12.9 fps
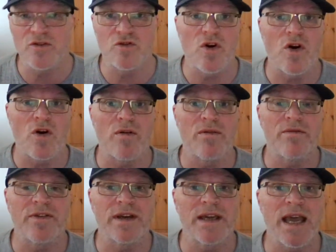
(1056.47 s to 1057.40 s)
drawer and
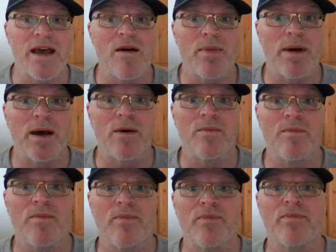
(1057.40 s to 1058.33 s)
forget about
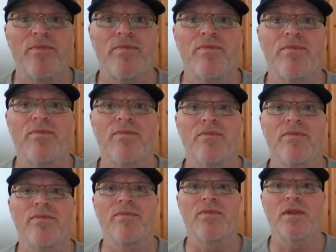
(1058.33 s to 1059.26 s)
them,
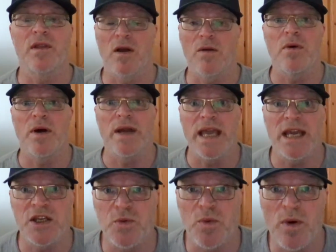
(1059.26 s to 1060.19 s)
like my
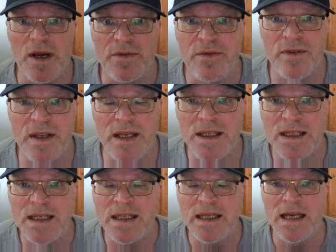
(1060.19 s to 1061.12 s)
ex-wife did.
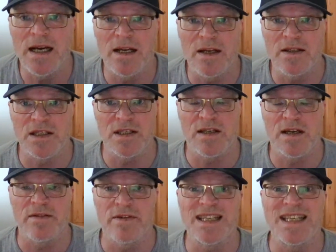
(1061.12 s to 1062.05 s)
And I
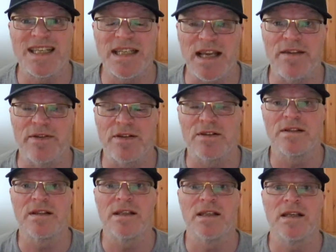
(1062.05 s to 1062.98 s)
discovered
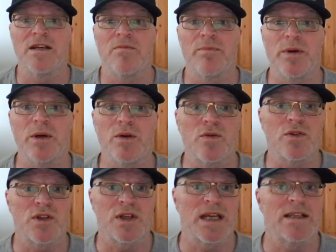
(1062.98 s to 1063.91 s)
7
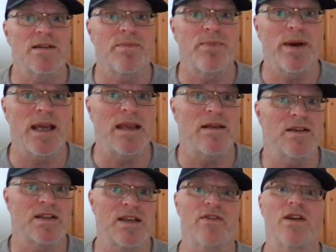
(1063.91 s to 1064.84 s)
bills and had to pay
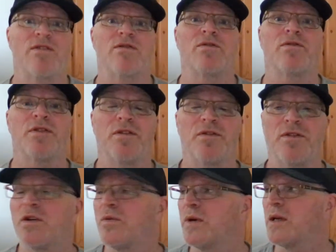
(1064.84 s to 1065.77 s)

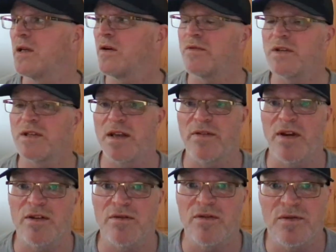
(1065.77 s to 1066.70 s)
750 quid, over
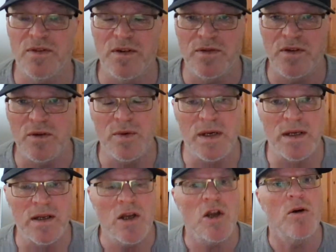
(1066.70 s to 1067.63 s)
750
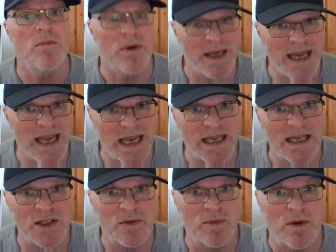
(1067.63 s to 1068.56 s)
quid. My
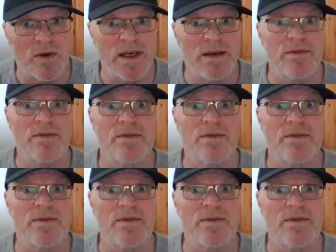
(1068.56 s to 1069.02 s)
ex-wife